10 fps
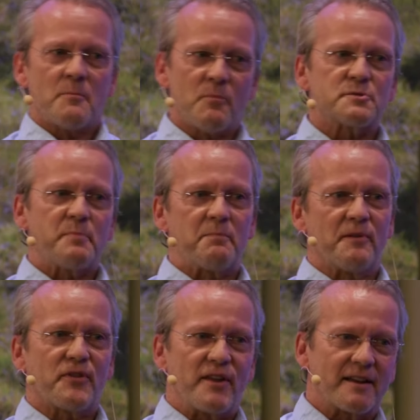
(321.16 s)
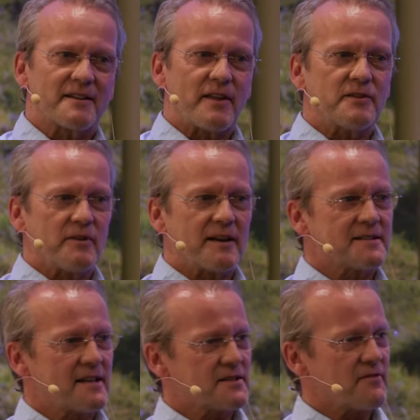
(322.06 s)
Most people think that United
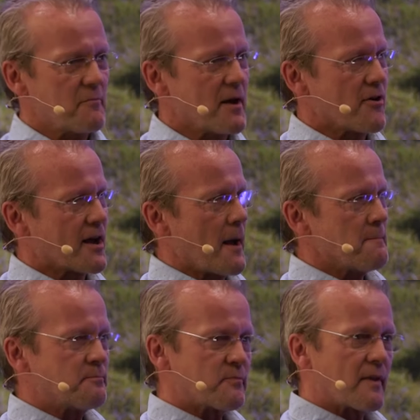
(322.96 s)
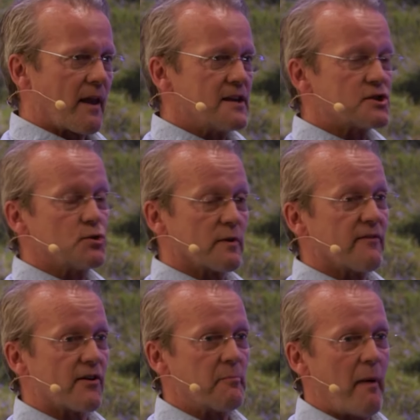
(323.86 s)
States of America is doing
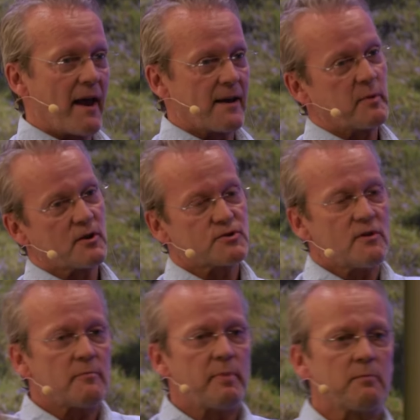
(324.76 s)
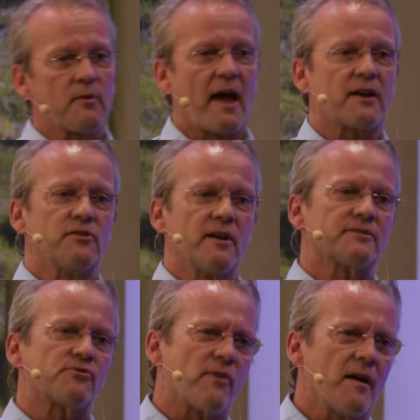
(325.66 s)
very badly because you have people like
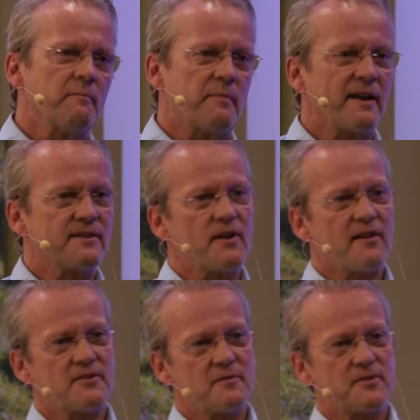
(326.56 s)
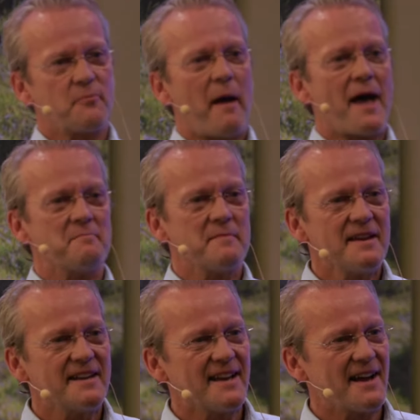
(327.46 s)
Donald Trump and you have your bad
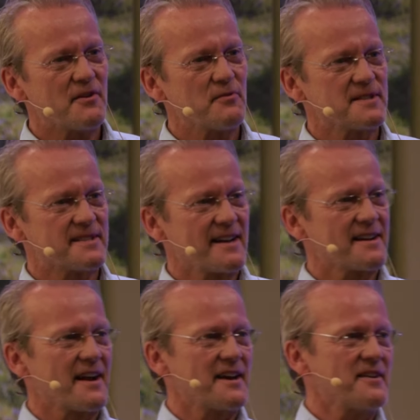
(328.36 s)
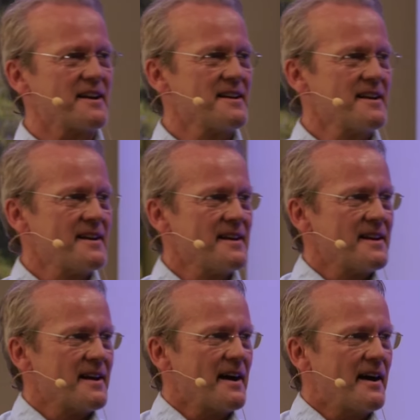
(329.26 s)
media who is kind
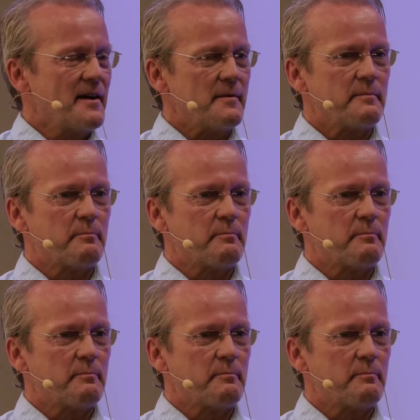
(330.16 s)
of